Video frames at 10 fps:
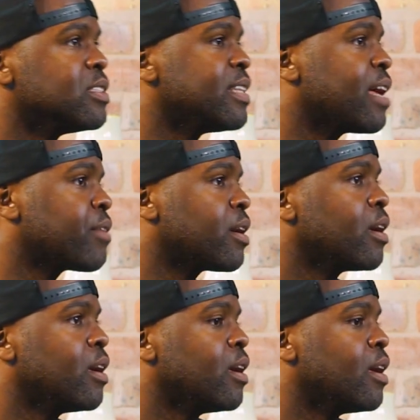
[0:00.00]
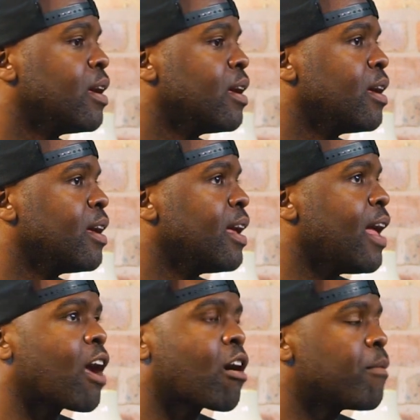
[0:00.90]
never
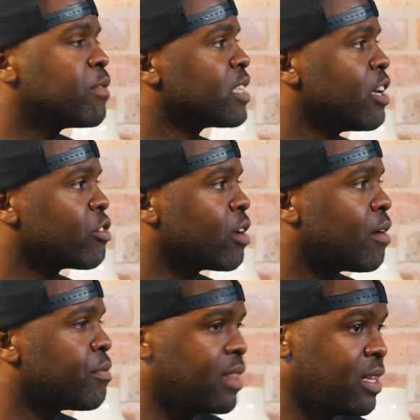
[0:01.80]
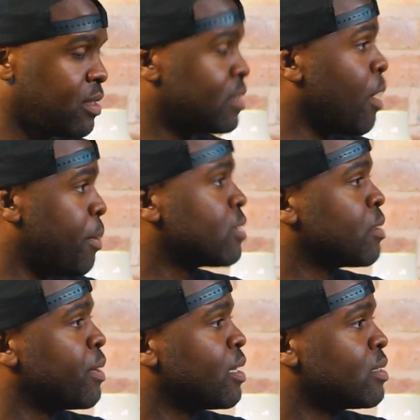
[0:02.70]
a conversation of this is a
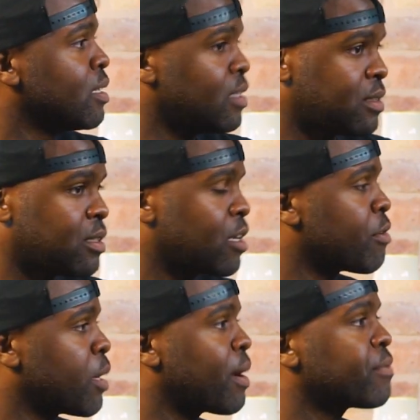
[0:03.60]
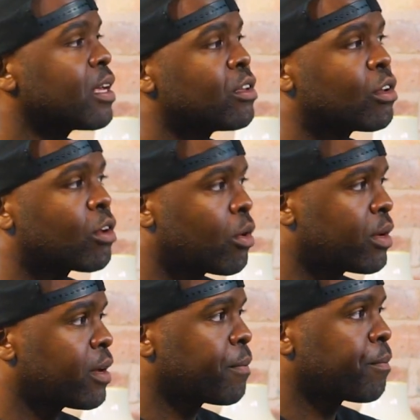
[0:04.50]
possibility, this is a career path that you can go down.